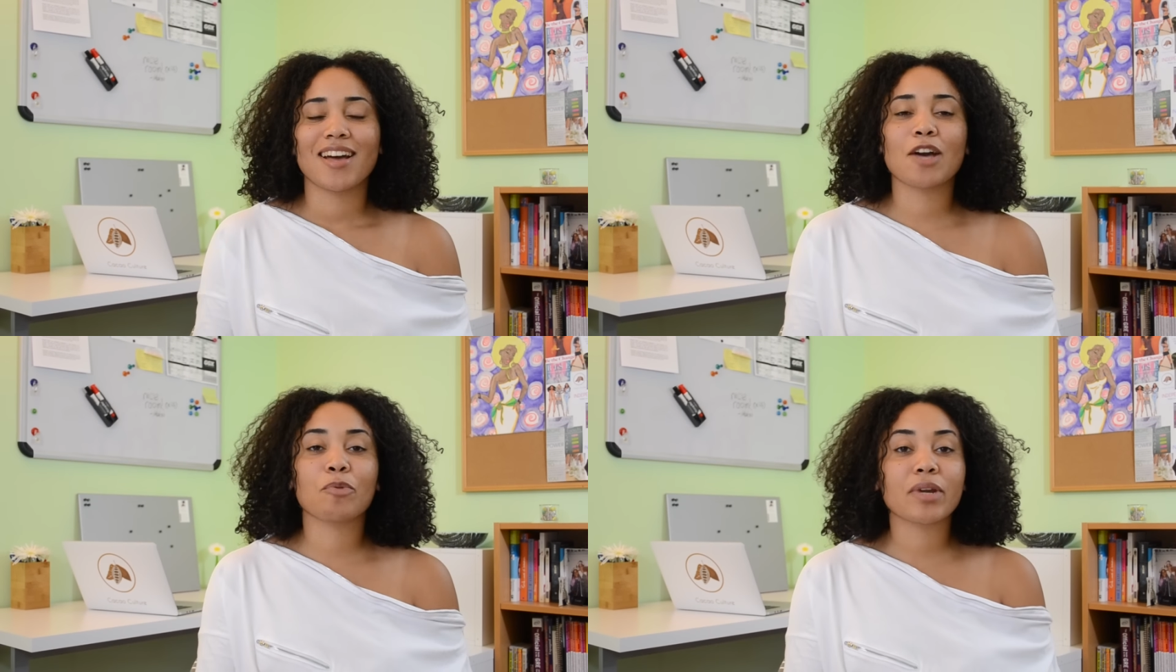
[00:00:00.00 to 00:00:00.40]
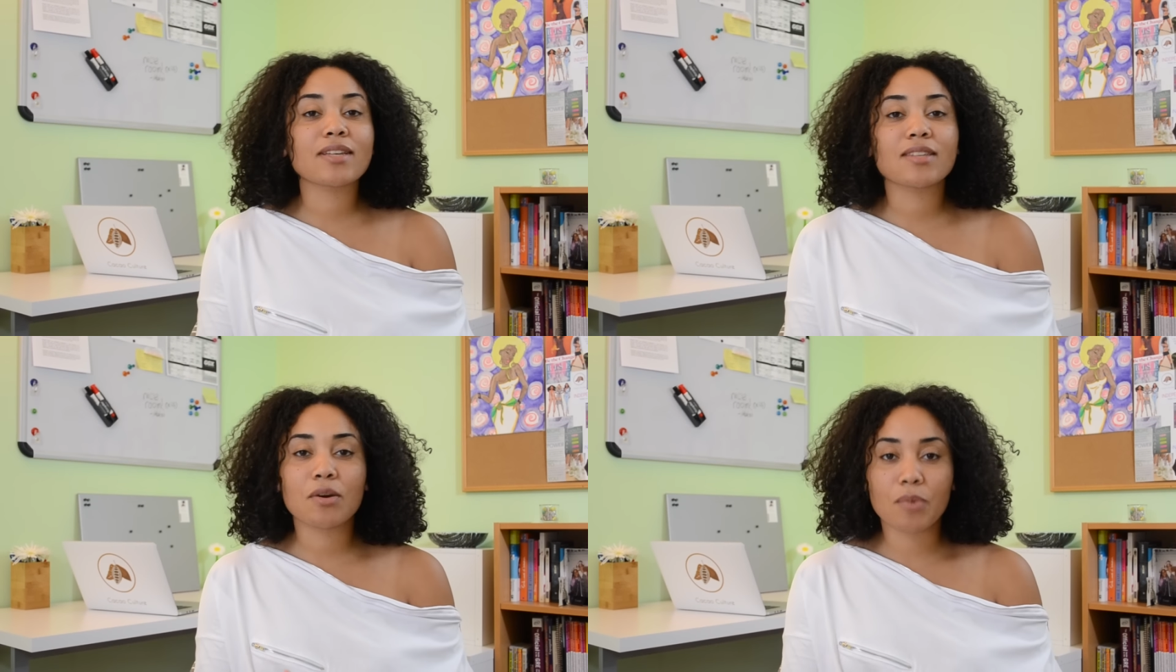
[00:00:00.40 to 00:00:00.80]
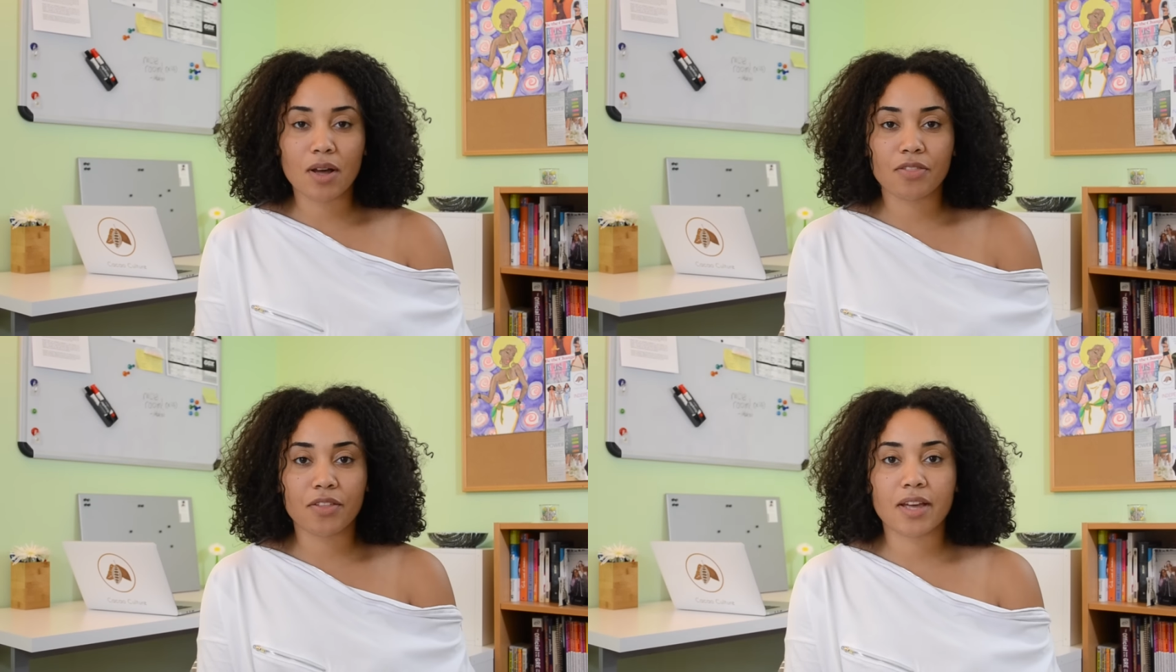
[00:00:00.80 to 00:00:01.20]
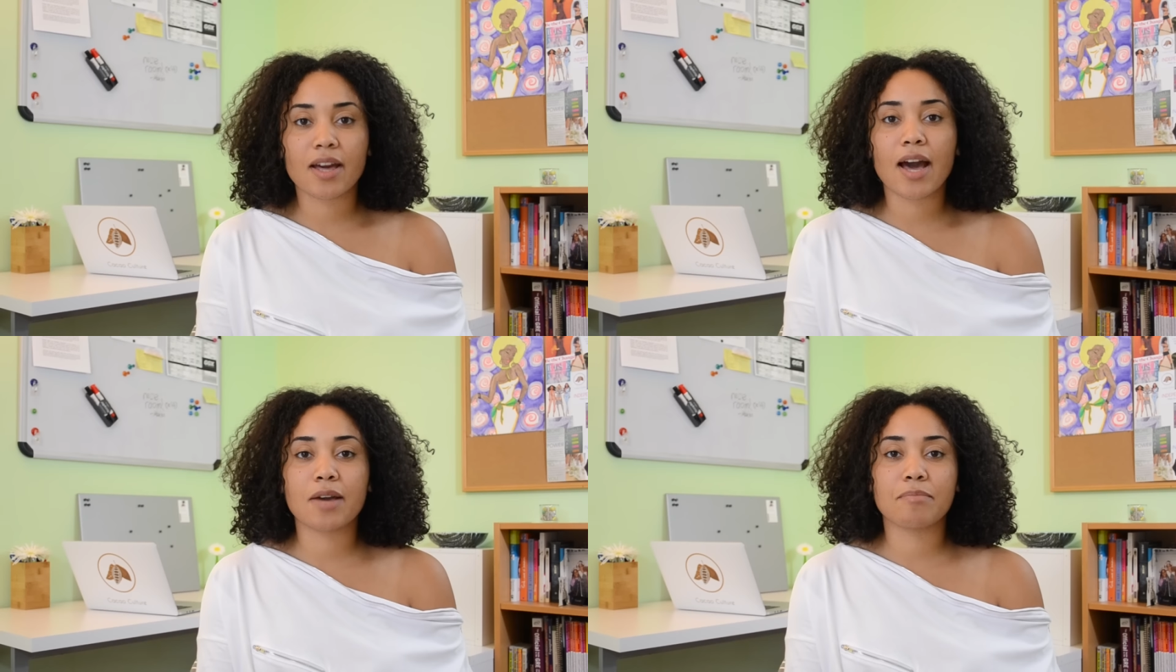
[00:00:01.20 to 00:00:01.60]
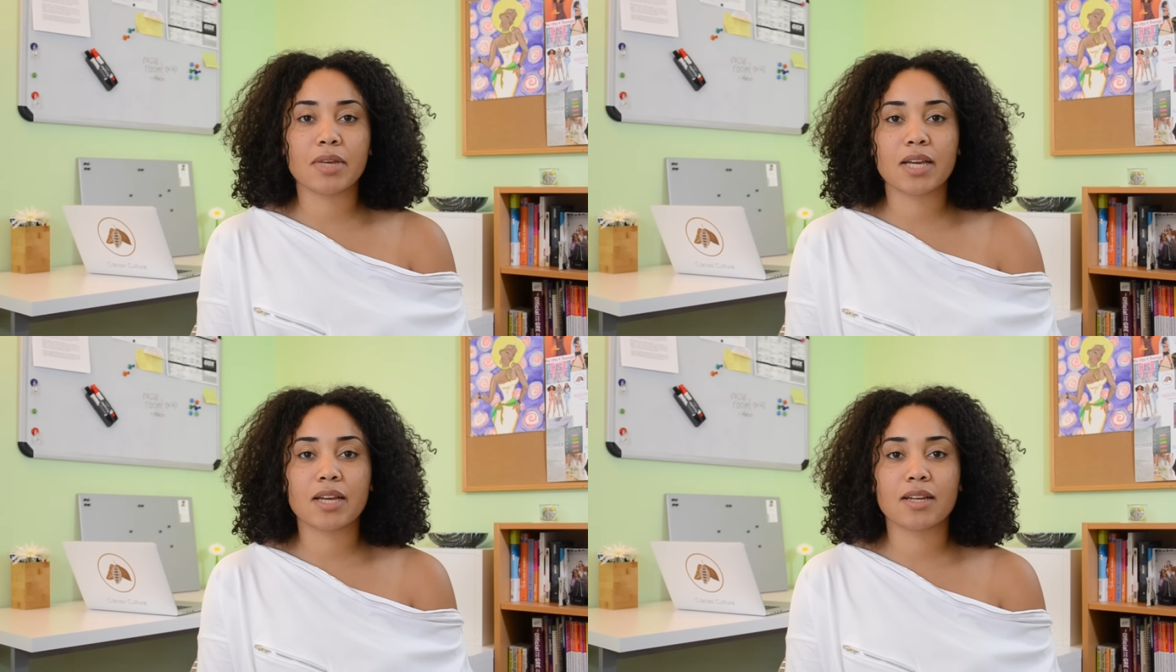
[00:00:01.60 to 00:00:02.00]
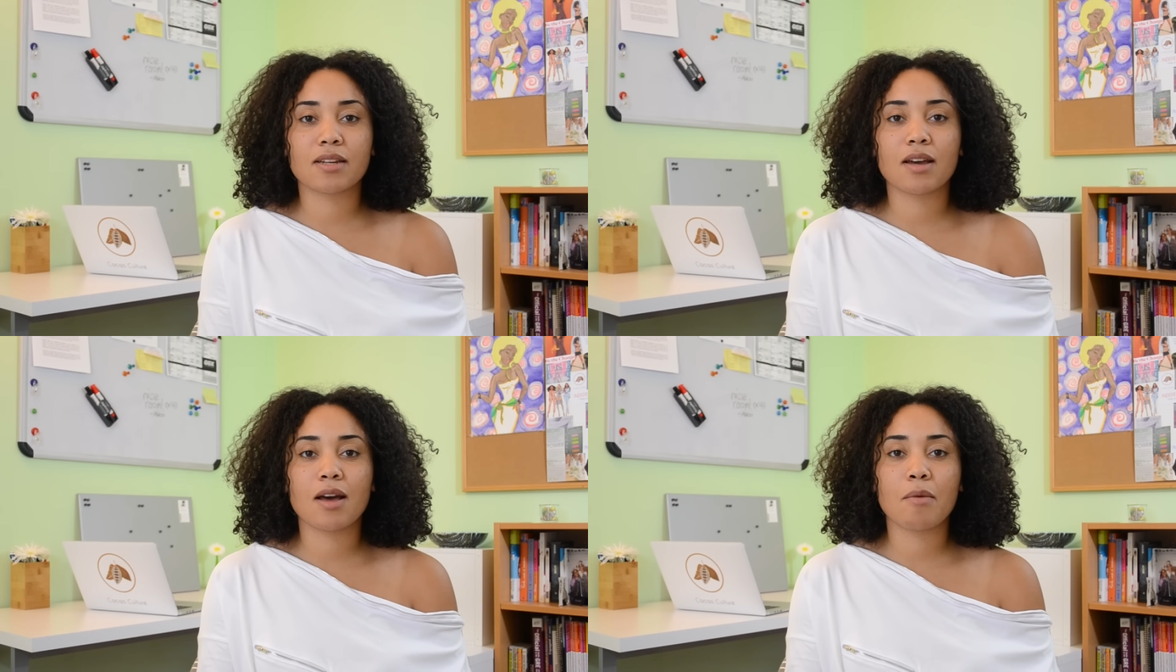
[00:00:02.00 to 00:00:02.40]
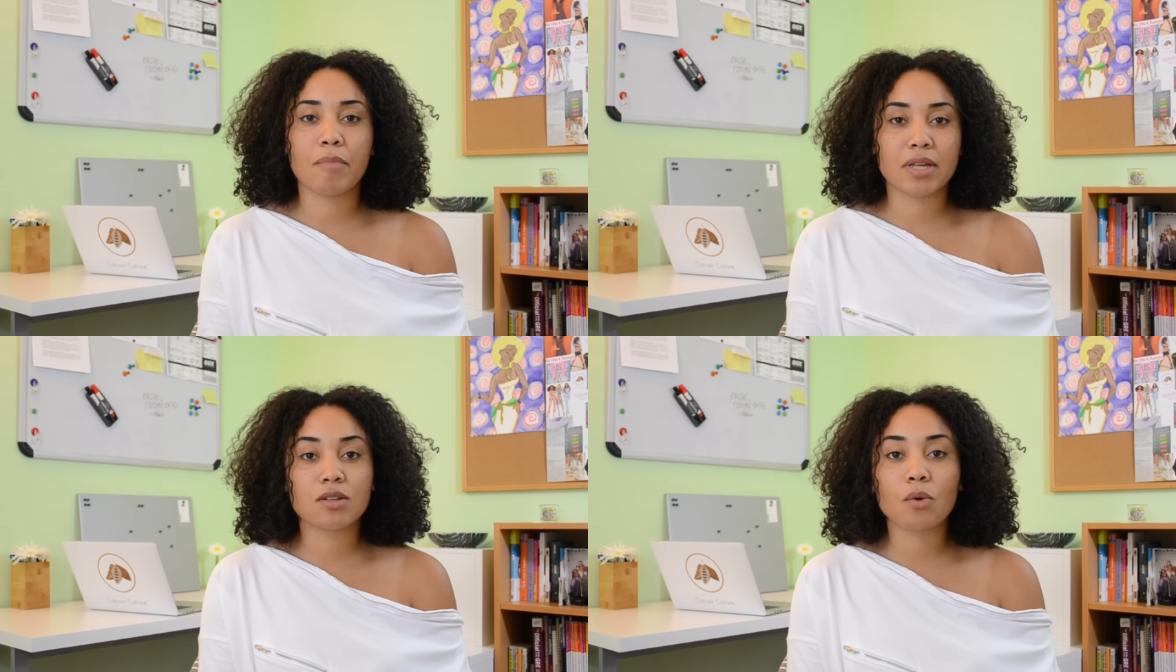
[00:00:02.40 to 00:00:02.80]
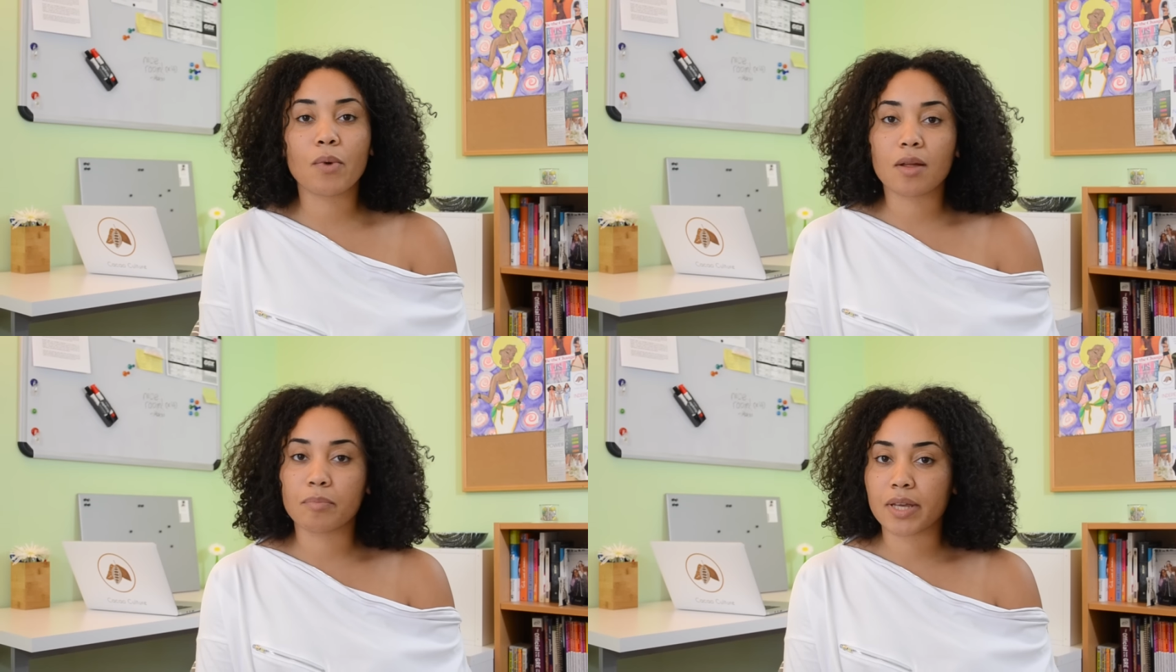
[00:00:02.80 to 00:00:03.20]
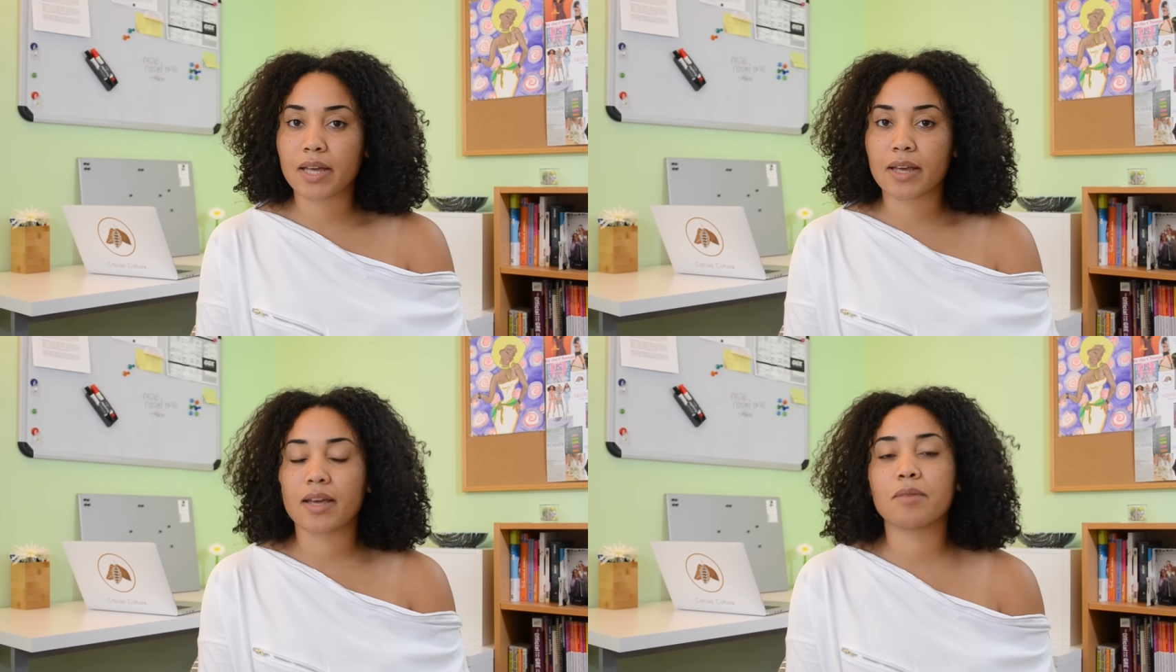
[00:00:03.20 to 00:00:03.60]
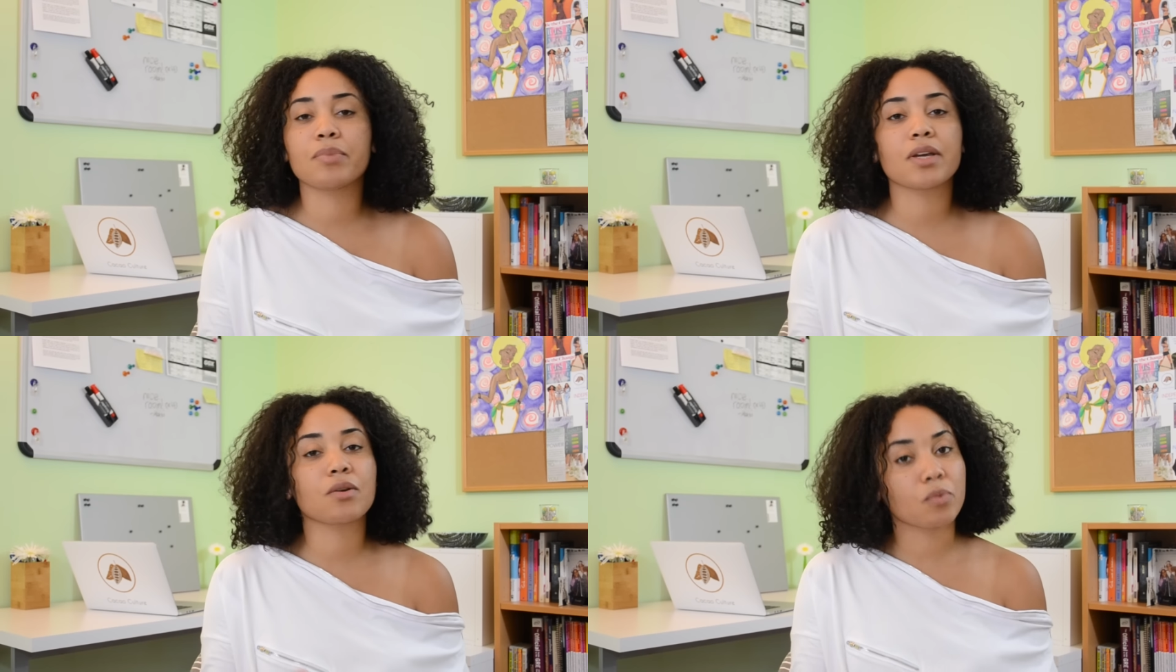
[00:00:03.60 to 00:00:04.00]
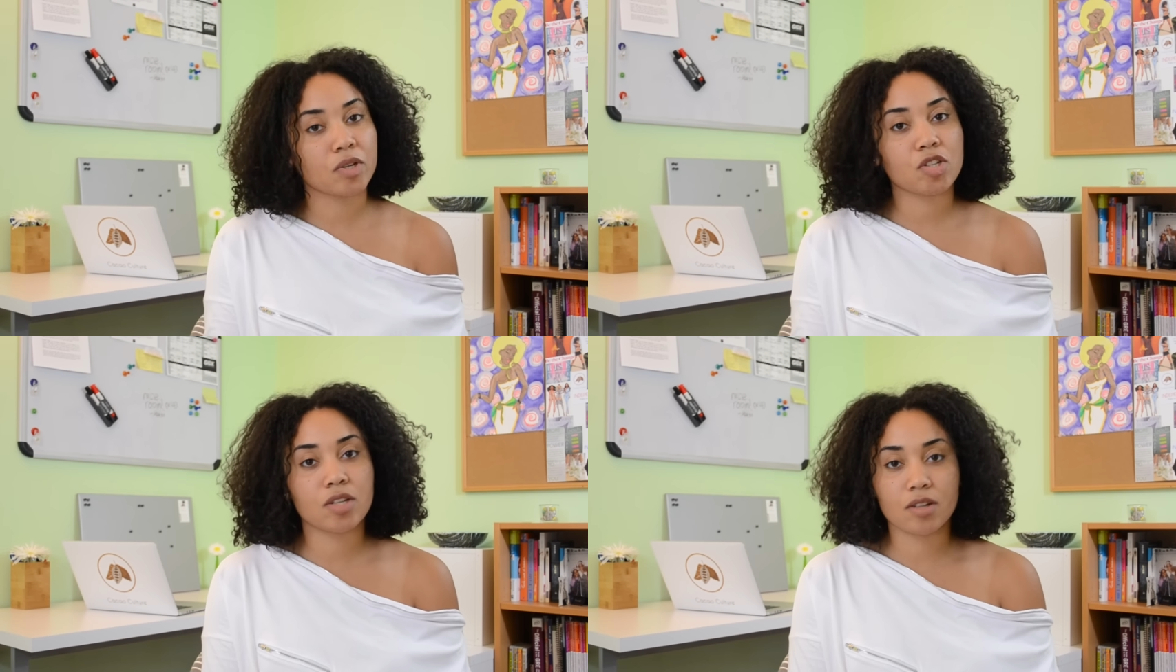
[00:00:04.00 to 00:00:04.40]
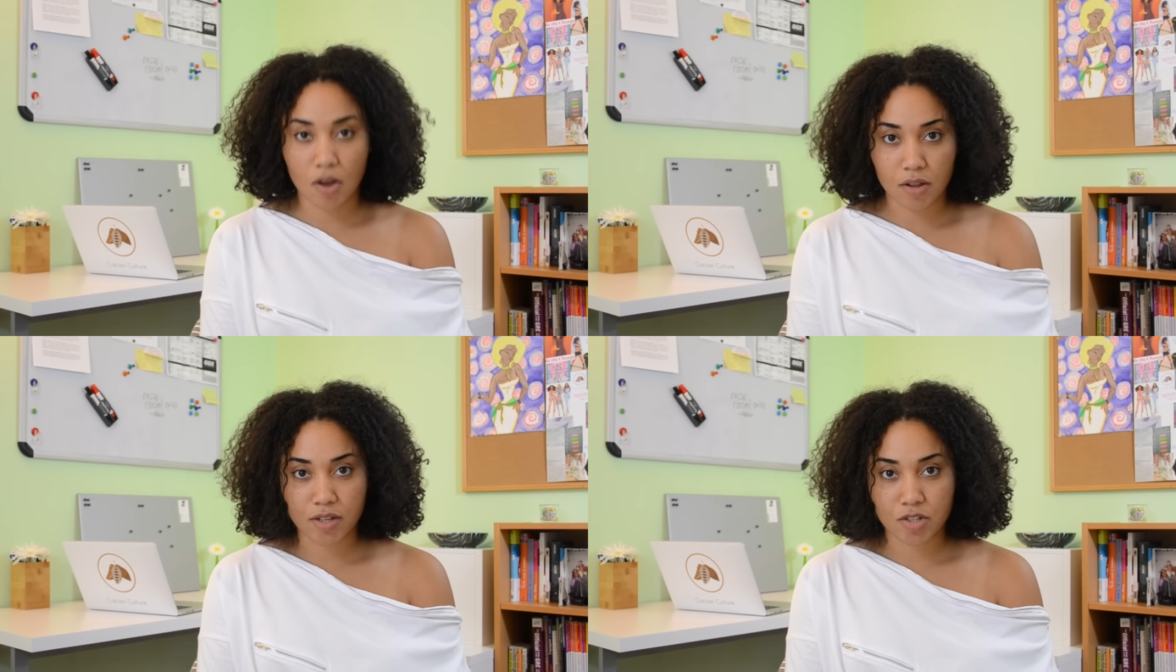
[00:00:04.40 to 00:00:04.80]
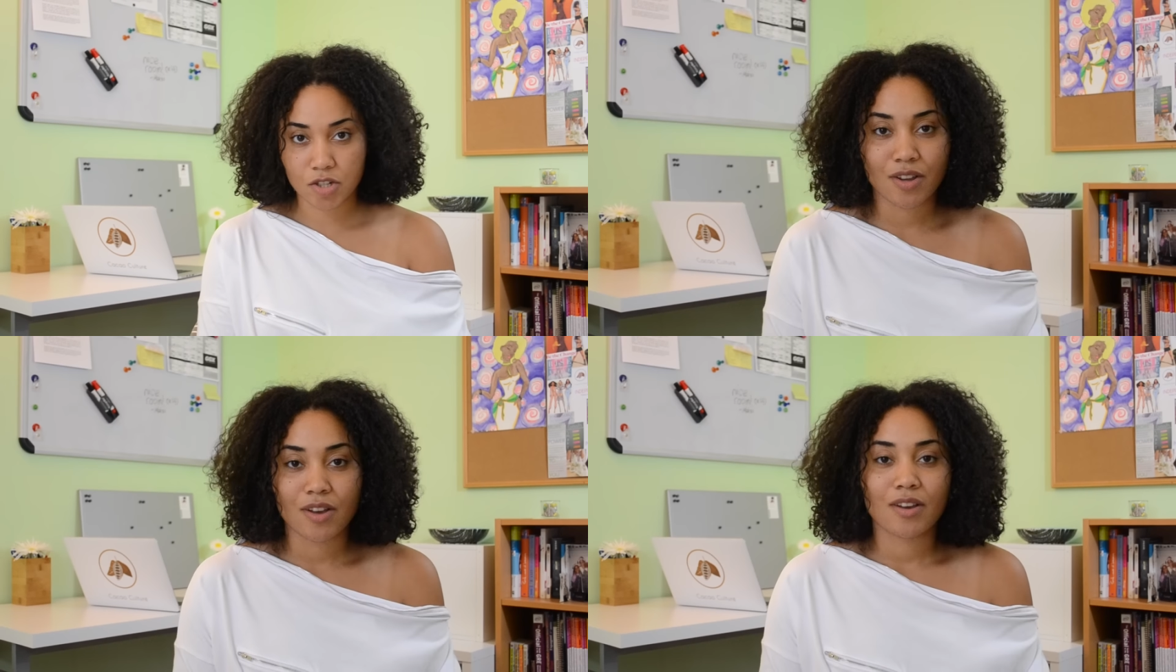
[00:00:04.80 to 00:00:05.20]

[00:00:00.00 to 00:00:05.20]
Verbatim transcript: And when I say wealthy, I mean mental well-being and being rich in knowledge.